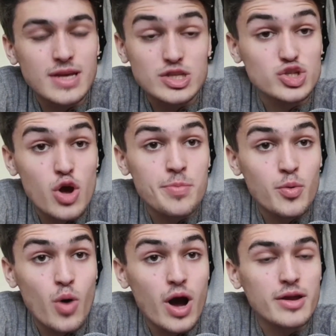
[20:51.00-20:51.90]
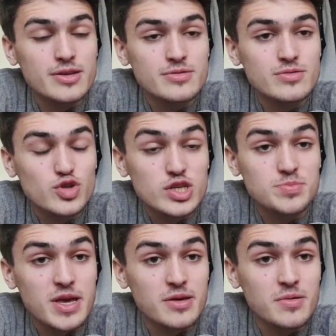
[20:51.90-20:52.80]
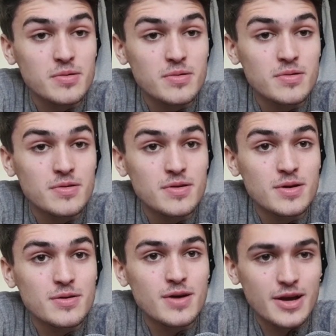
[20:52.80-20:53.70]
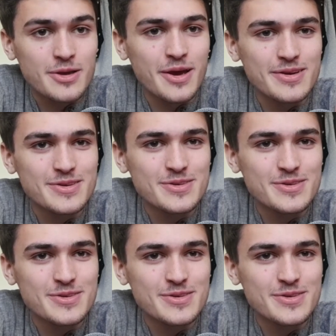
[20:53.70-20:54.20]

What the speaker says: Yeah, just open wide. Trust me. Okay.